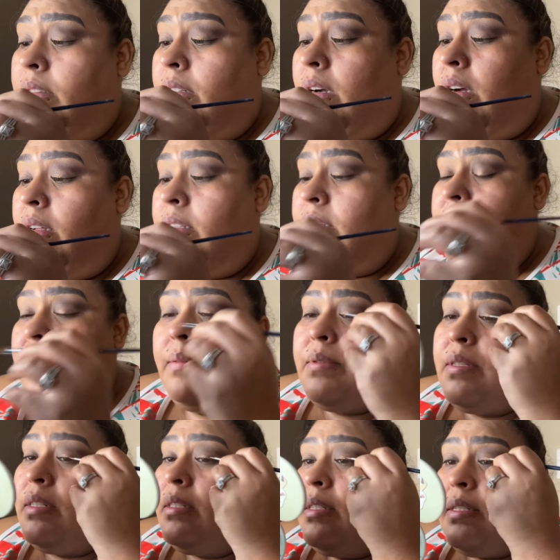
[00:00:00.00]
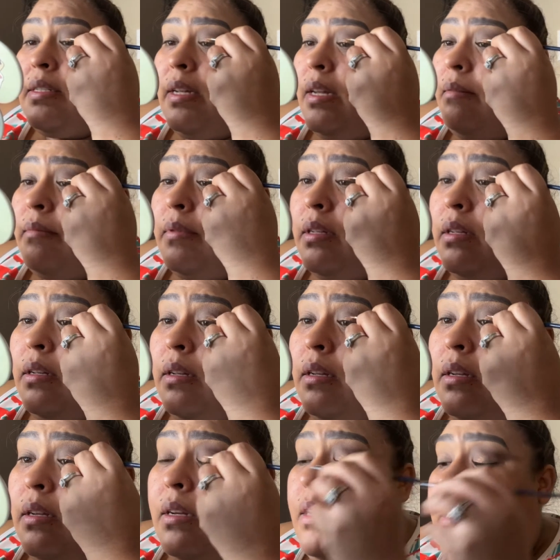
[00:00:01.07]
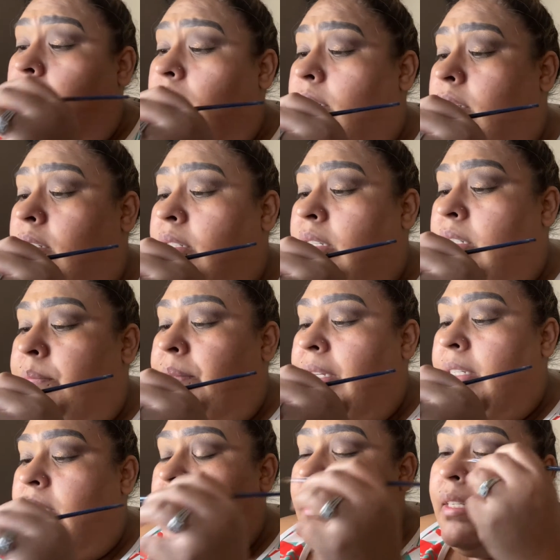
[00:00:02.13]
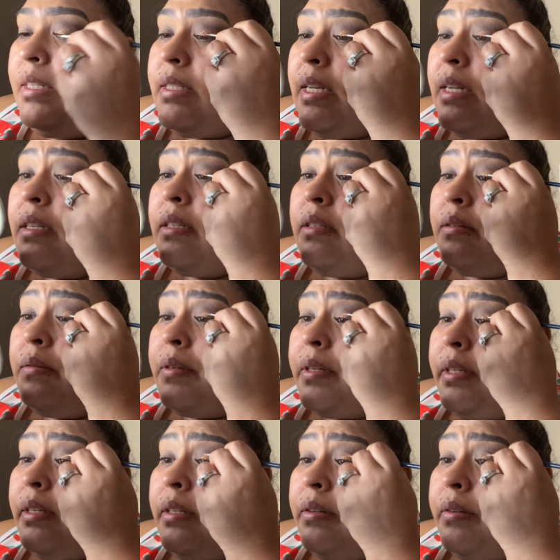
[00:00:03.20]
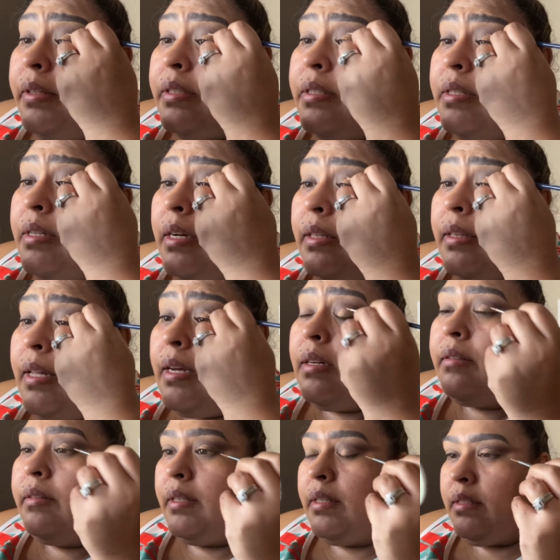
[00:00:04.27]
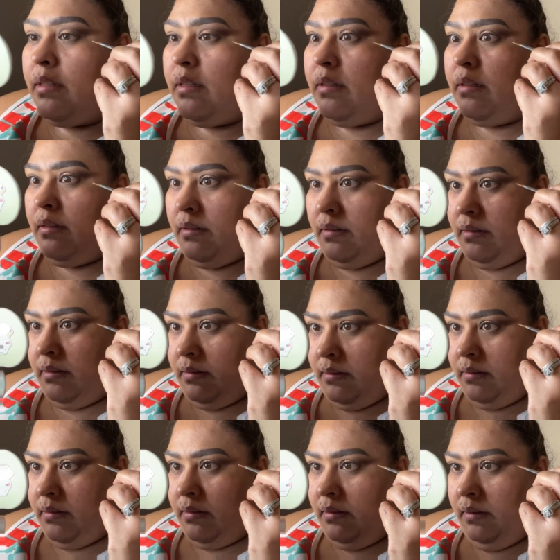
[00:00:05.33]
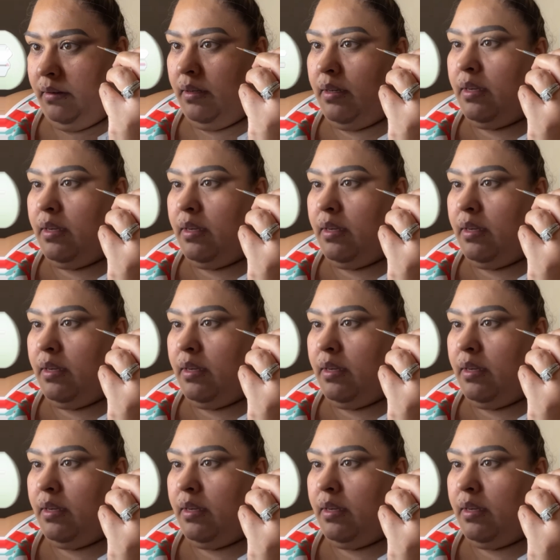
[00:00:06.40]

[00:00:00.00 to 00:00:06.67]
All the steps are the same, and this is just basically telling you where you're going to cut that crease. You look